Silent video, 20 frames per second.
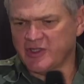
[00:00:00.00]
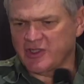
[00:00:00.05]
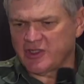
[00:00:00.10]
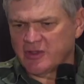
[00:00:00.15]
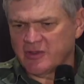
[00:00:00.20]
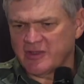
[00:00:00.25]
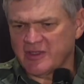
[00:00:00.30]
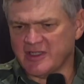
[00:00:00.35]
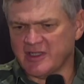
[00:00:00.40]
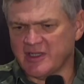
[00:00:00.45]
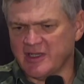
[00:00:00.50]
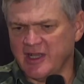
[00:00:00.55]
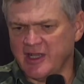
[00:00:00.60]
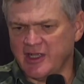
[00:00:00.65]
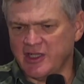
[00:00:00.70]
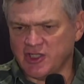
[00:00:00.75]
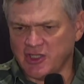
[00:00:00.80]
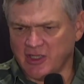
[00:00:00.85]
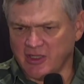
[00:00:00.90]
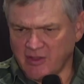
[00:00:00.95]
students and
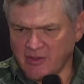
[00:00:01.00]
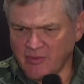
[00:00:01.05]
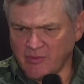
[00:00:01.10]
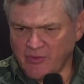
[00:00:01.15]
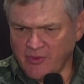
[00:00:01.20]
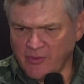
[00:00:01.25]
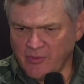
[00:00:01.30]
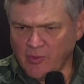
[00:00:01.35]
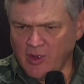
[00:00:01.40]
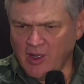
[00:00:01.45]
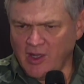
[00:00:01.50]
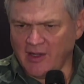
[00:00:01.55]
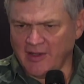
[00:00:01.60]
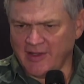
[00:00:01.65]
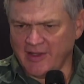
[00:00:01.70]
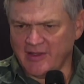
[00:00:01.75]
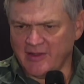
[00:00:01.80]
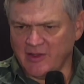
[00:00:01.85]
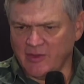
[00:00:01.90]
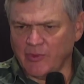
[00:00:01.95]
nature. The the wild
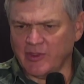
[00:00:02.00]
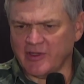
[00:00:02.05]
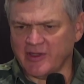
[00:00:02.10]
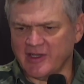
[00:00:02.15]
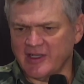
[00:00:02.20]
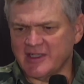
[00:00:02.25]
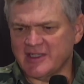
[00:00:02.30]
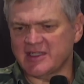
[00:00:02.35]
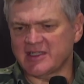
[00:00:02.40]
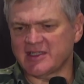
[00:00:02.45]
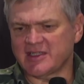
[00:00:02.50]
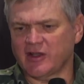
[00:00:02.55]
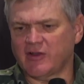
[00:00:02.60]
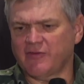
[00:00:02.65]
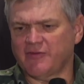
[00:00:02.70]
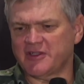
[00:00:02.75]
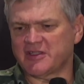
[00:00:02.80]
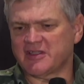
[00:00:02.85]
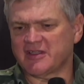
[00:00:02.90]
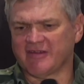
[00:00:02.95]
the wilderness
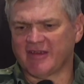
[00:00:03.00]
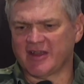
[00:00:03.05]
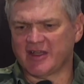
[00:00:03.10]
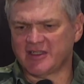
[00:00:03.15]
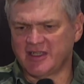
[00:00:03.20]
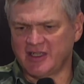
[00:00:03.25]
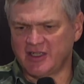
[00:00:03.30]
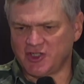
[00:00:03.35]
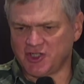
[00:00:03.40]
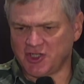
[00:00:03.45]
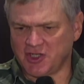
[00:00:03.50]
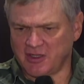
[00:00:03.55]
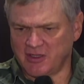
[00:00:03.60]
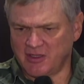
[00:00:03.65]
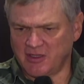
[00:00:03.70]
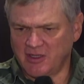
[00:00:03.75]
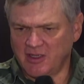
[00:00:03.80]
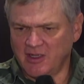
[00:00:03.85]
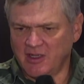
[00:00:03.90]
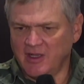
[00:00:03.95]
itself is the great teacher,
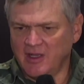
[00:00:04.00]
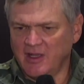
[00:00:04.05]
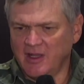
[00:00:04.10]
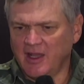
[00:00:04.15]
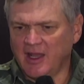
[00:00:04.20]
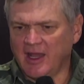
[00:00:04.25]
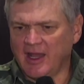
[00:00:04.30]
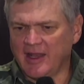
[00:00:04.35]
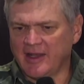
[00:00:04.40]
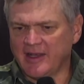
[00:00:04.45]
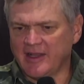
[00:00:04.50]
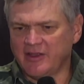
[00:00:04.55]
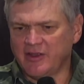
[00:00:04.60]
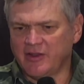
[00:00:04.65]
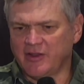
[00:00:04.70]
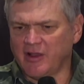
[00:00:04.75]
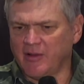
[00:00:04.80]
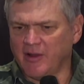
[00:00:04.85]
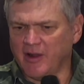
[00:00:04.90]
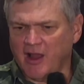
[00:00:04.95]
and you
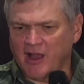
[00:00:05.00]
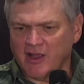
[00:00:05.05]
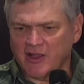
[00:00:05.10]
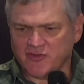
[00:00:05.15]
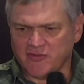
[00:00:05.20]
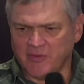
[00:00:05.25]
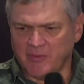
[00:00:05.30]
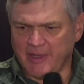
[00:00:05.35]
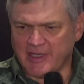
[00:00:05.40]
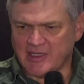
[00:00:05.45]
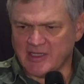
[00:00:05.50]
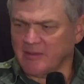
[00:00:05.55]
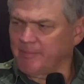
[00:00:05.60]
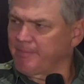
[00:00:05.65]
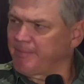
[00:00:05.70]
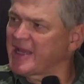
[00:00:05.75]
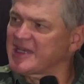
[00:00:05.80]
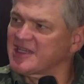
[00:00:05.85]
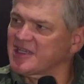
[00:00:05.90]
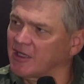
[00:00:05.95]
can't ask for a better
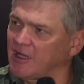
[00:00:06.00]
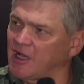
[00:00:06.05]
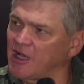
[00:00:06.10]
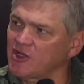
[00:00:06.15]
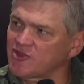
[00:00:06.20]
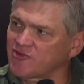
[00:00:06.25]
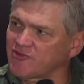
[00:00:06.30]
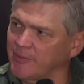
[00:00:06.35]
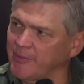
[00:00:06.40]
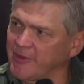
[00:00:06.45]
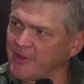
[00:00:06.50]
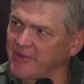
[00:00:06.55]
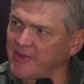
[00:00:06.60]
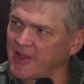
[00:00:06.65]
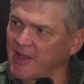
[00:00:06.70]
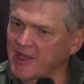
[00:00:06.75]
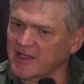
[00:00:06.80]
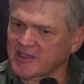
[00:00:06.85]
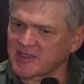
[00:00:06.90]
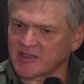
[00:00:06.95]
better classroom than
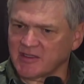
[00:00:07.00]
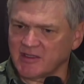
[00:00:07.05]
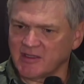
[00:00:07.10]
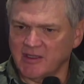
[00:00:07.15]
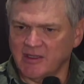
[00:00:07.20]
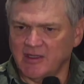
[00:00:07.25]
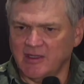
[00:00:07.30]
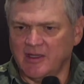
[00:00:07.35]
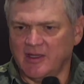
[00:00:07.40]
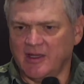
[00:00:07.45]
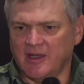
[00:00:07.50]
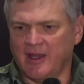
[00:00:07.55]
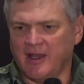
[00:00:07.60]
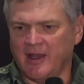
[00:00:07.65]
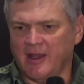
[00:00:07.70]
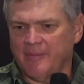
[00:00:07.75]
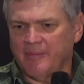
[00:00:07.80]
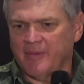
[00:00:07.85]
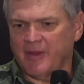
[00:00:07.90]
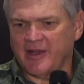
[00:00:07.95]
that.
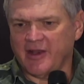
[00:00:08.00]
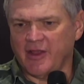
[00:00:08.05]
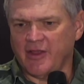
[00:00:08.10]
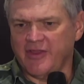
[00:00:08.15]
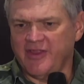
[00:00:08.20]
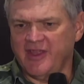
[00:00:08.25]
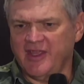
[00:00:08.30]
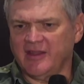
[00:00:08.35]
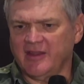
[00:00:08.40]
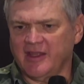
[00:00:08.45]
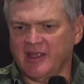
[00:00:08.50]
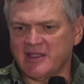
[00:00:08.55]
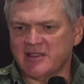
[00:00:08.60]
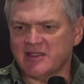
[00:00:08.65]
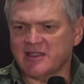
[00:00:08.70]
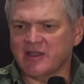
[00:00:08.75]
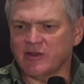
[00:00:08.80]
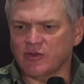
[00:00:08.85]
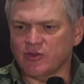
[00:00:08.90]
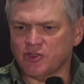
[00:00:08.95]
Um, I don't think these
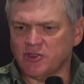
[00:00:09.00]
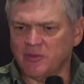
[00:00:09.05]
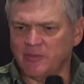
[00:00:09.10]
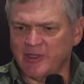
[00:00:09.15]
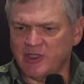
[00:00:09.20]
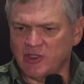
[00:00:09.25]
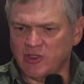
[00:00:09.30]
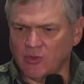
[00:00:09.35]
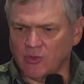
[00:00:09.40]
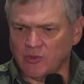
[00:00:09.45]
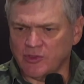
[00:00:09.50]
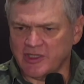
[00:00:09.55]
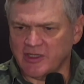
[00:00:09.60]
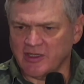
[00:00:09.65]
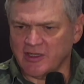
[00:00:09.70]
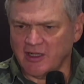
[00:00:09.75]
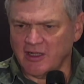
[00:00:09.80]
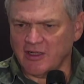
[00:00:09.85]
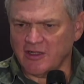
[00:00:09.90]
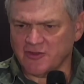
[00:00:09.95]
skills should be taught in a
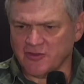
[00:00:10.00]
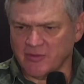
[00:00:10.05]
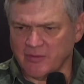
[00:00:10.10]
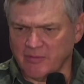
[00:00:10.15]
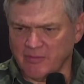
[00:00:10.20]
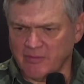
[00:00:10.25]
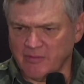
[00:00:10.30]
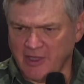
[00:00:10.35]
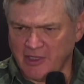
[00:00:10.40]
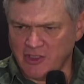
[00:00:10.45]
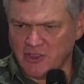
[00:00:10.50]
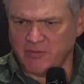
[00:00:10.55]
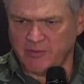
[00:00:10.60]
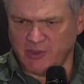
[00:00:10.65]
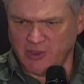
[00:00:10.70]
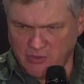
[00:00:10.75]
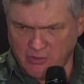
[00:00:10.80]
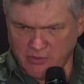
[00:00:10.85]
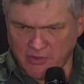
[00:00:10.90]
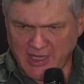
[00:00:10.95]
classroom. They should
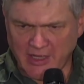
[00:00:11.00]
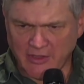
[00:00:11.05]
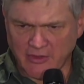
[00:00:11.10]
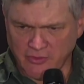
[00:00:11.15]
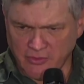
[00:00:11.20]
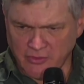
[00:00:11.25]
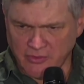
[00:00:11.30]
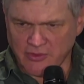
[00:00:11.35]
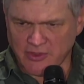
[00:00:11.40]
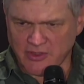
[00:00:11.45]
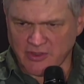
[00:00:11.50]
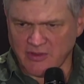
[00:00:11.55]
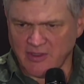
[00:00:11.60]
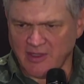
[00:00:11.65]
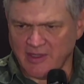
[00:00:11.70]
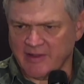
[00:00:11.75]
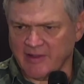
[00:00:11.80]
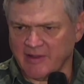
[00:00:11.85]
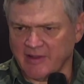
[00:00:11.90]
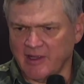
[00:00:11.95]
be taught outdoors,
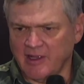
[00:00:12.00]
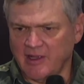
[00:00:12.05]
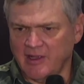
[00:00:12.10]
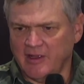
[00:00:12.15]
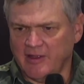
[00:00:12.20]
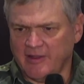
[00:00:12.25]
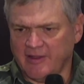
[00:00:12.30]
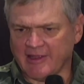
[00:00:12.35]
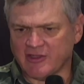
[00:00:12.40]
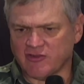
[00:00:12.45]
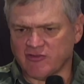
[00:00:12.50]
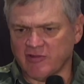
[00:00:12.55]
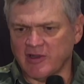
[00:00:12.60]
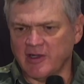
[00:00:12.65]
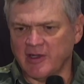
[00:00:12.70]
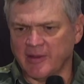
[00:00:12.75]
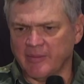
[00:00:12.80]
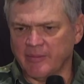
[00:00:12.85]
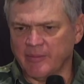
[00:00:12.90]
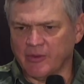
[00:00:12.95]
and that's
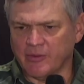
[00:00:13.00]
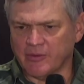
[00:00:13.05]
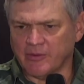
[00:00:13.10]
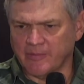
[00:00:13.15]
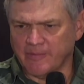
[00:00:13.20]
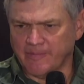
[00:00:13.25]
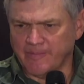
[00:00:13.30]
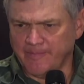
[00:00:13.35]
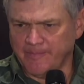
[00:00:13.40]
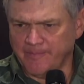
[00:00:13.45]
really important.